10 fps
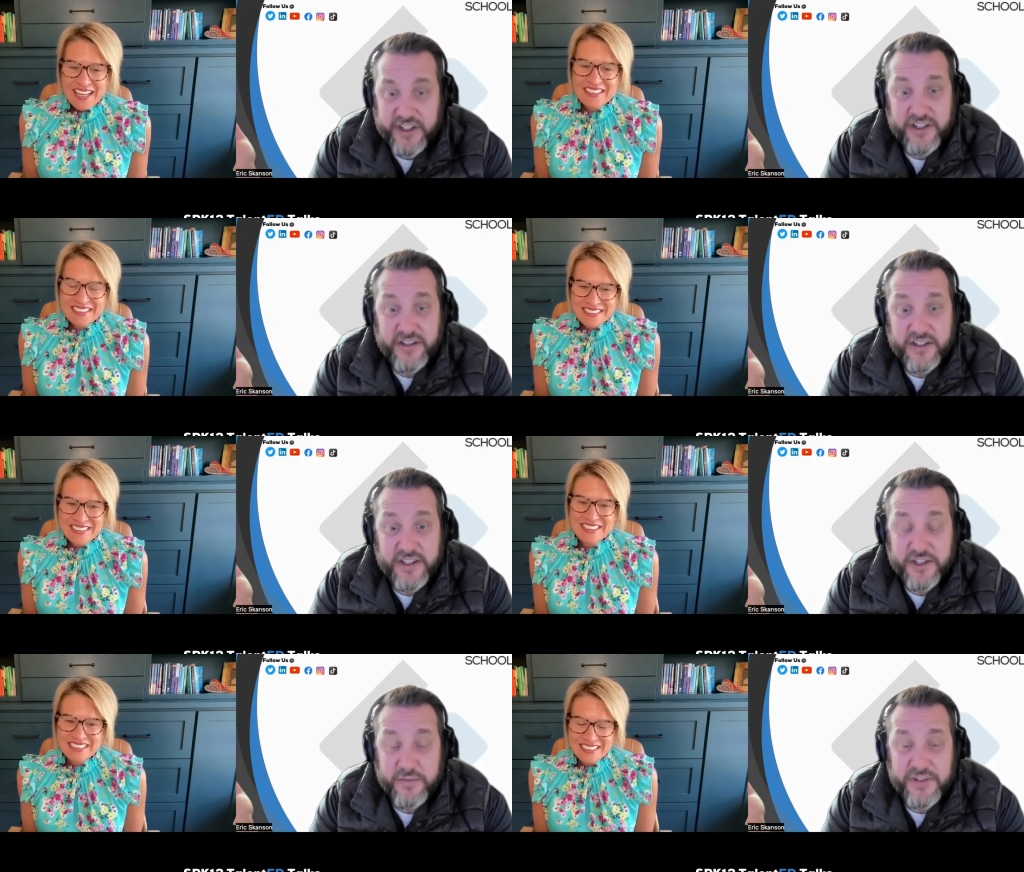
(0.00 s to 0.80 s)
Speaker 1: did
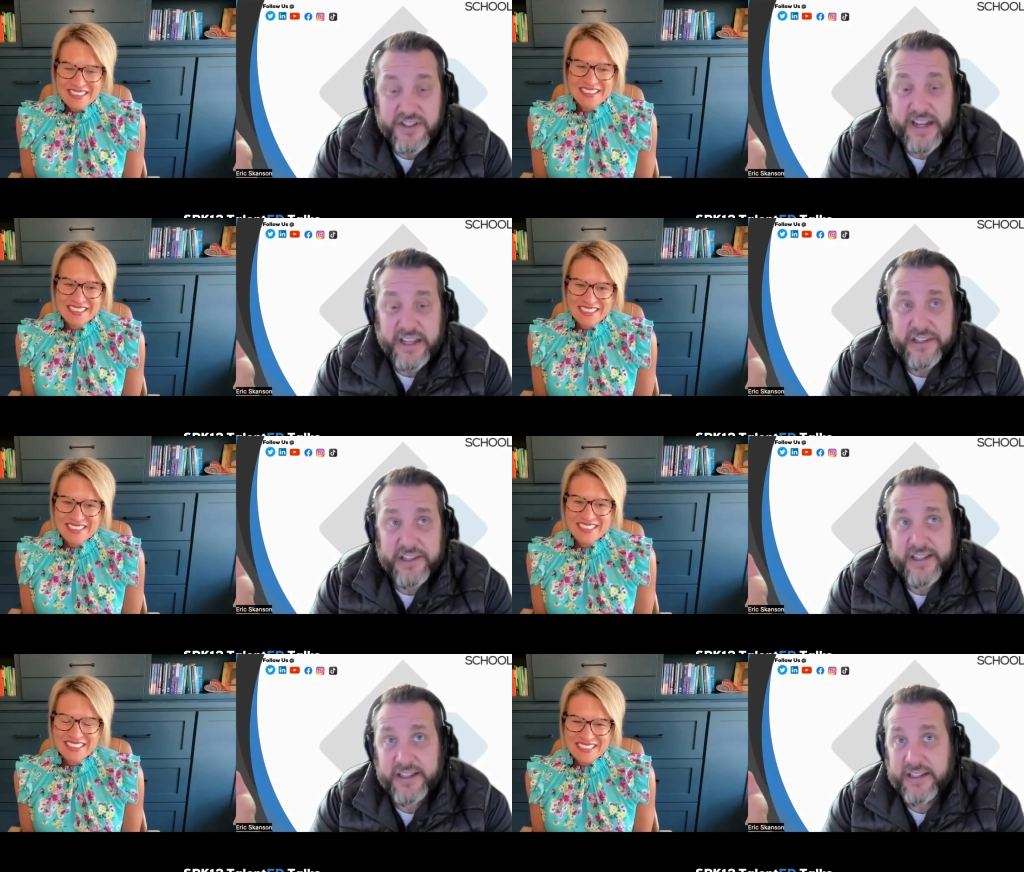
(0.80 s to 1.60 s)
did you
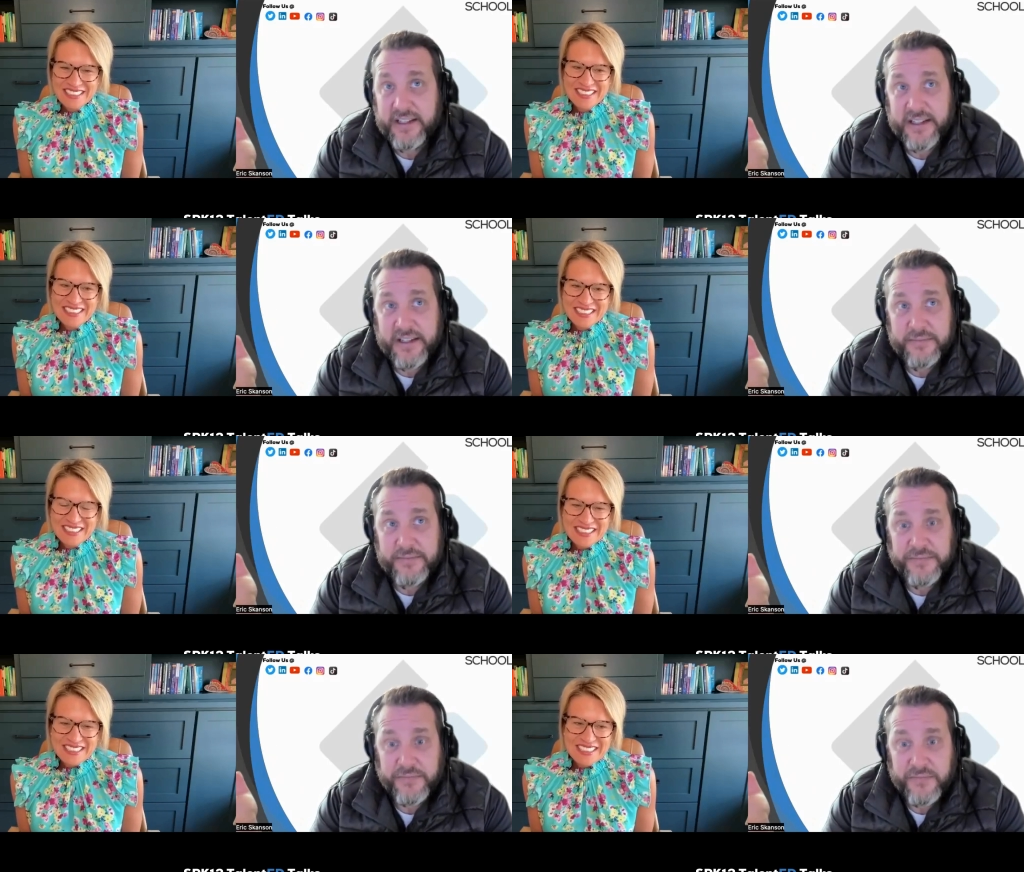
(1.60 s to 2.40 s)
mistakenly um,